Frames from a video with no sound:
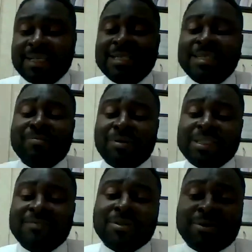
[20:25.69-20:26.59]
the more
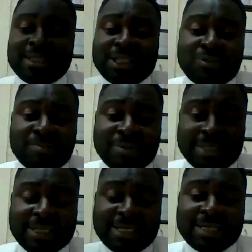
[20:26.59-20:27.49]
difficult it will
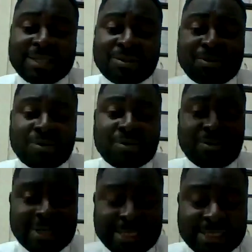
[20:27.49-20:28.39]
be to
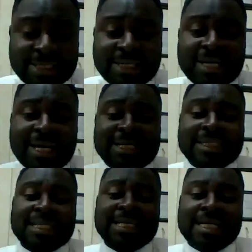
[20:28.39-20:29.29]
correct, and
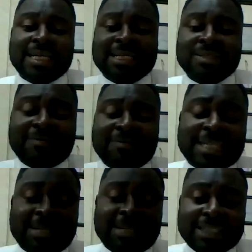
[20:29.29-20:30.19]
it will have
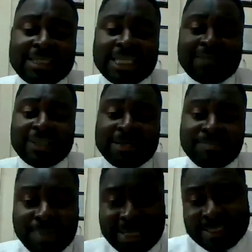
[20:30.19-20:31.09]
significant
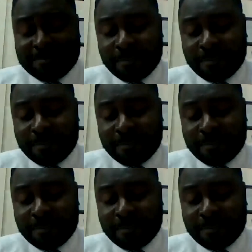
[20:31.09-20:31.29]
impact